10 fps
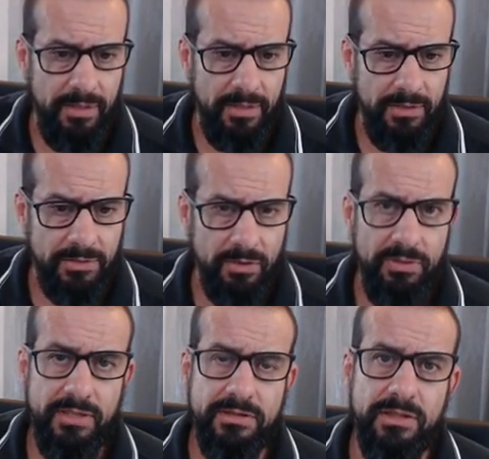So
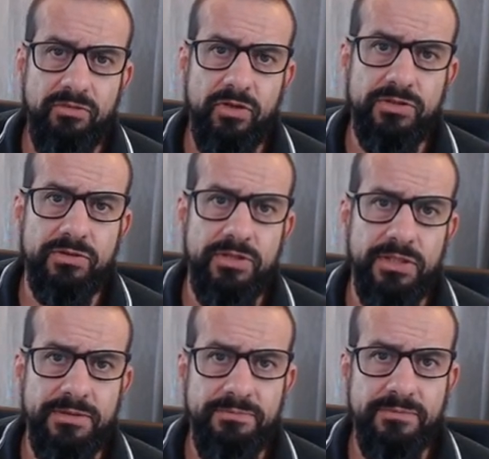that's it for
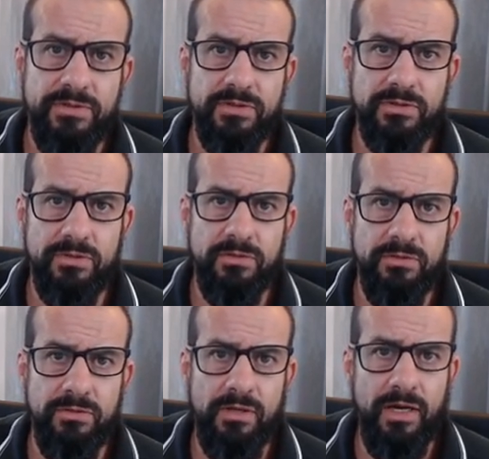today.
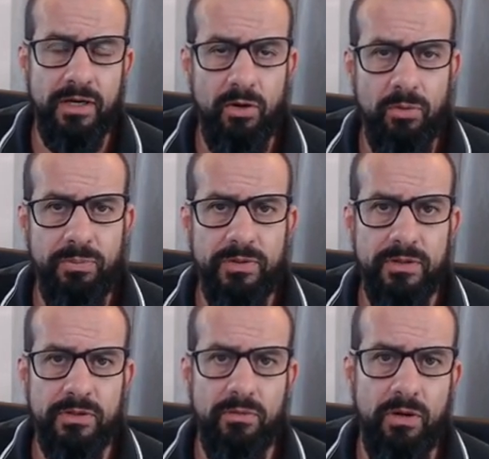So I hope
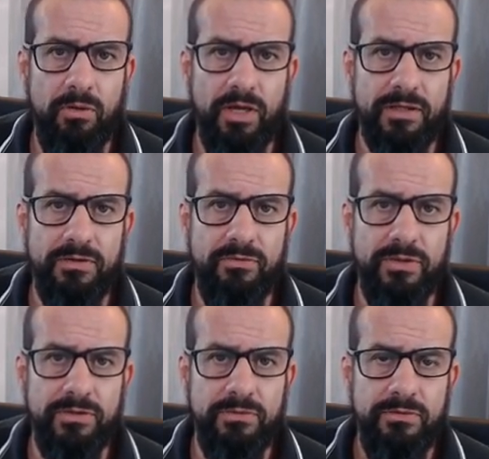you all liked the
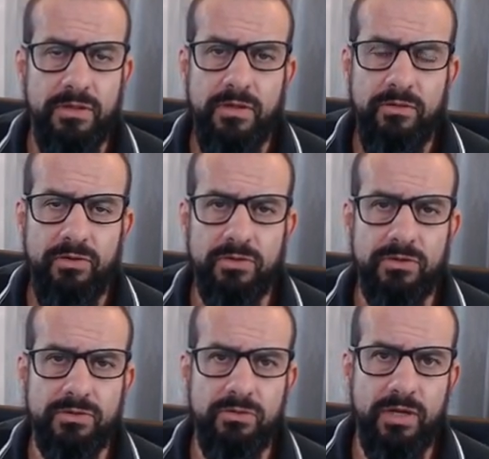video. For
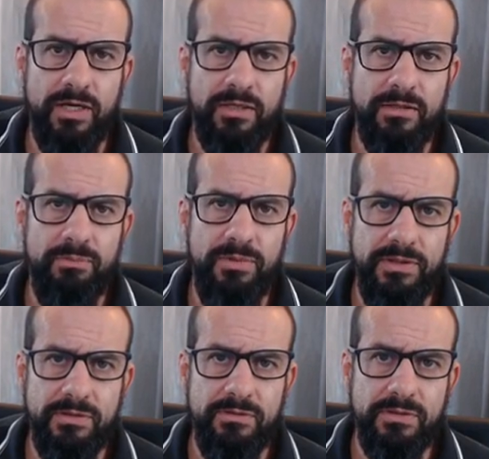those who like it,
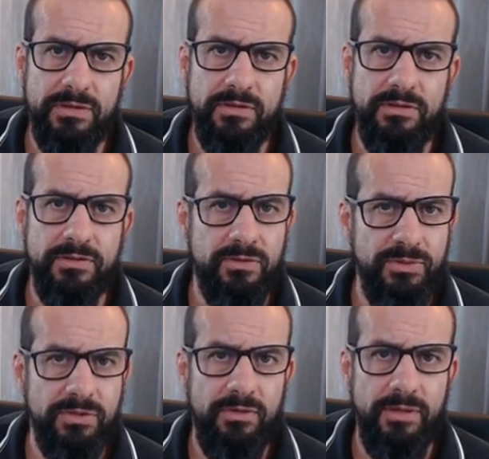please consider
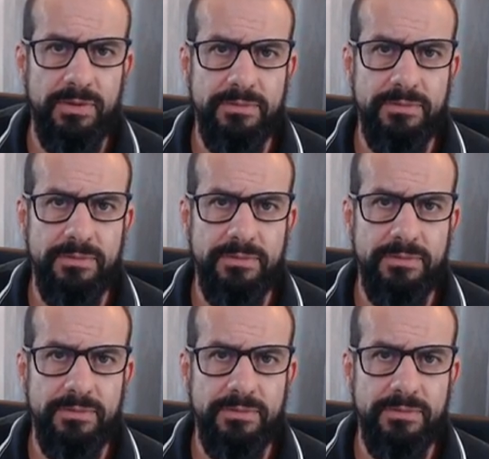subscribing.